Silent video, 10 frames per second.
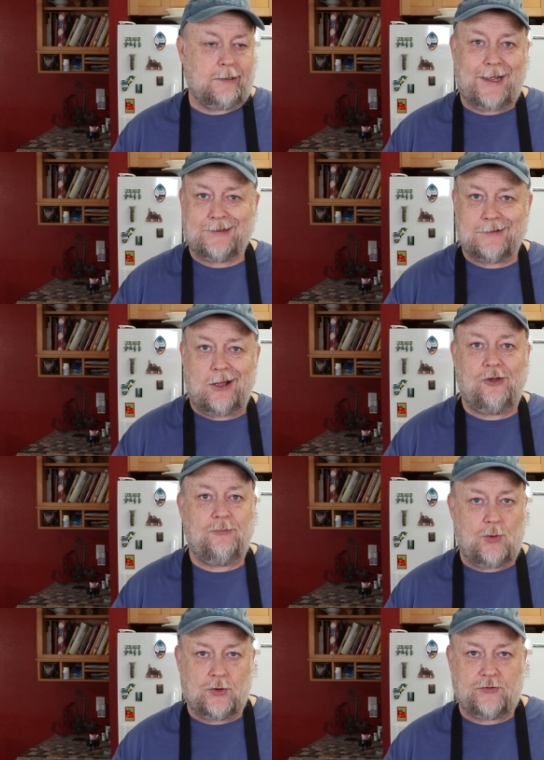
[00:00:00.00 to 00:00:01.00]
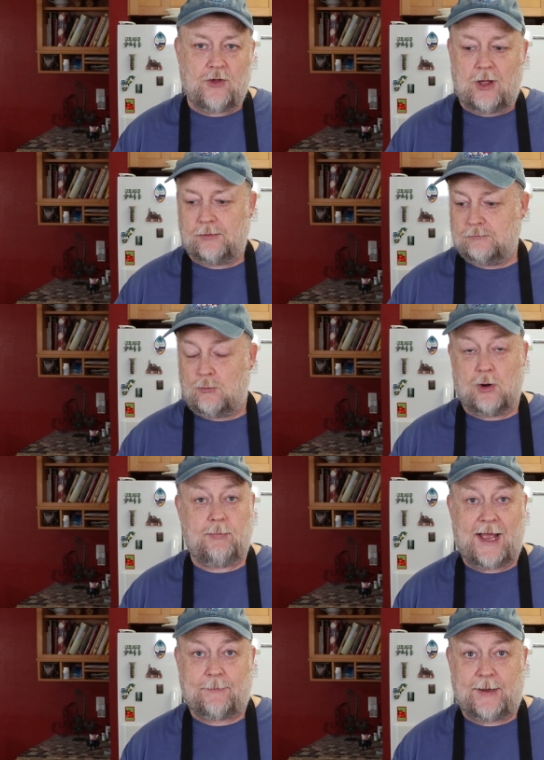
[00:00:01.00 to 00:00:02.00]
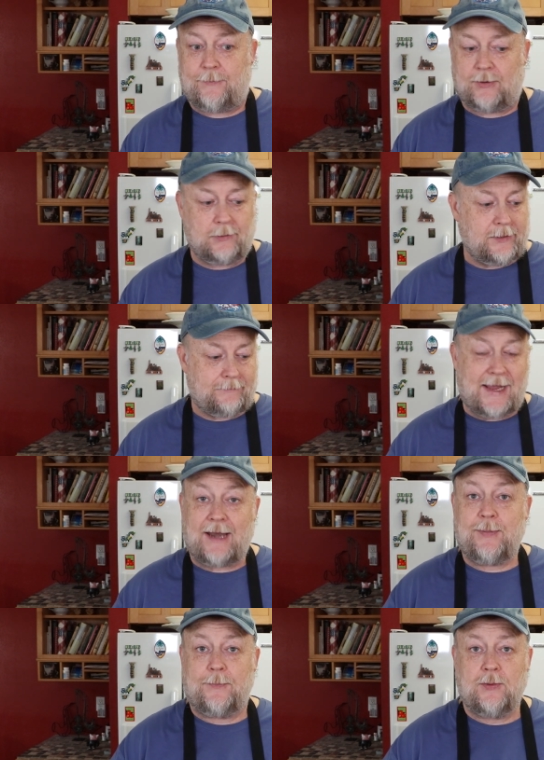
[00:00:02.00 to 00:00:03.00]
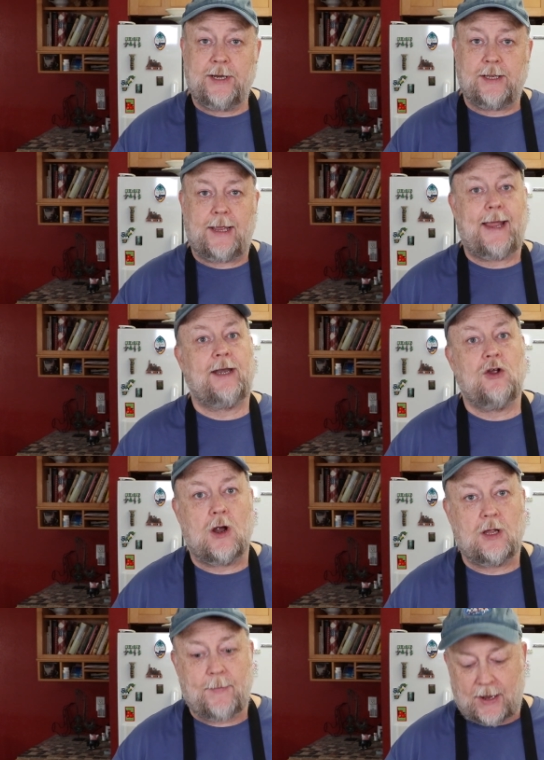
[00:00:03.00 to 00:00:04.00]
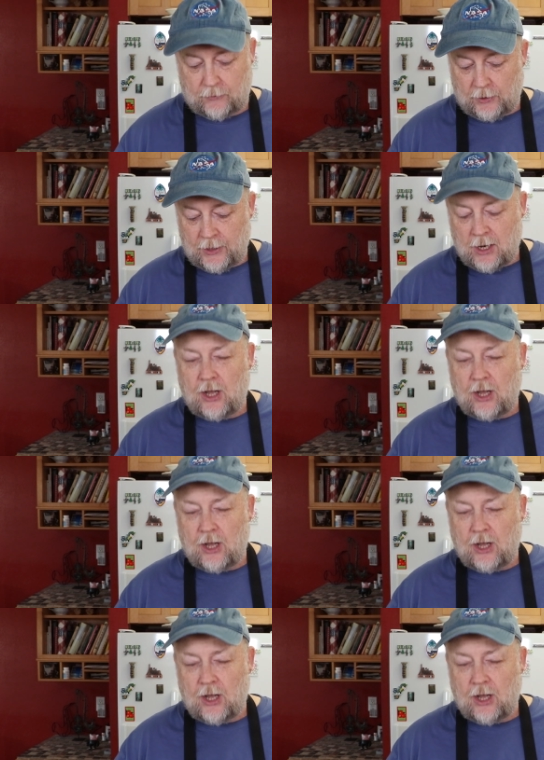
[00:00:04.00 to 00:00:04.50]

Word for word: Less salt, more salt, more black pepper, add paprika, add garlic powder.